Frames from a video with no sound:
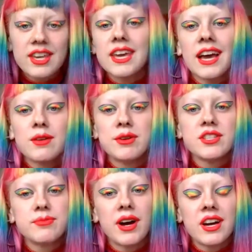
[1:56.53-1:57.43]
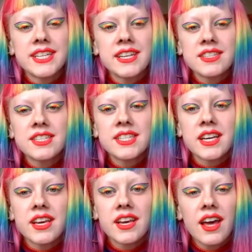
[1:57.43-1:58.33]
key element to my
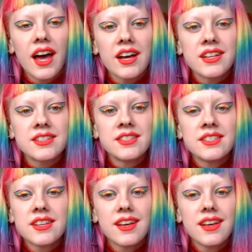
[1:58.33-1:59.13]
identity and